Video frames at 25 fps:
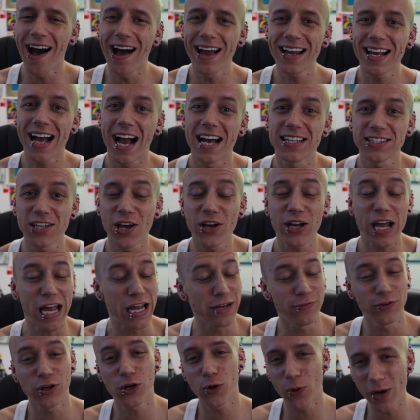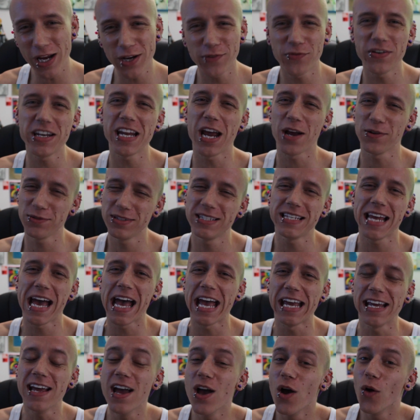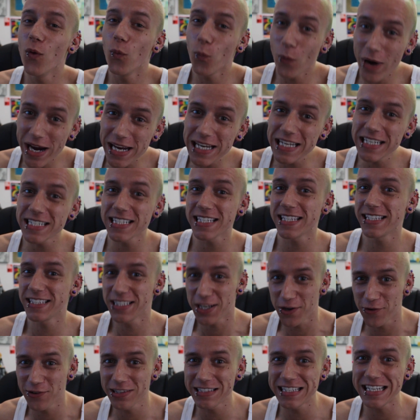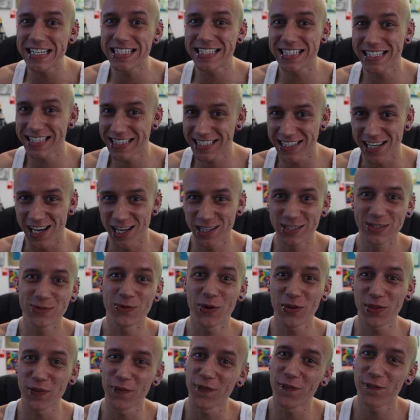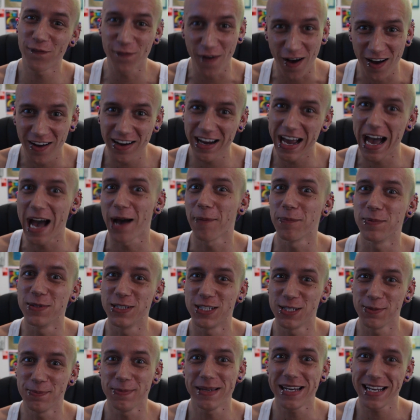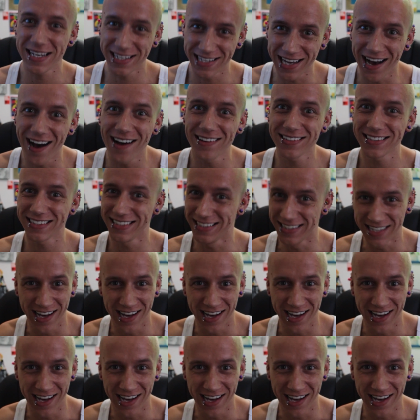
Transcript: Hi guys, okay, for a quick video today, we need to seriously discuss what the fuck happened to me last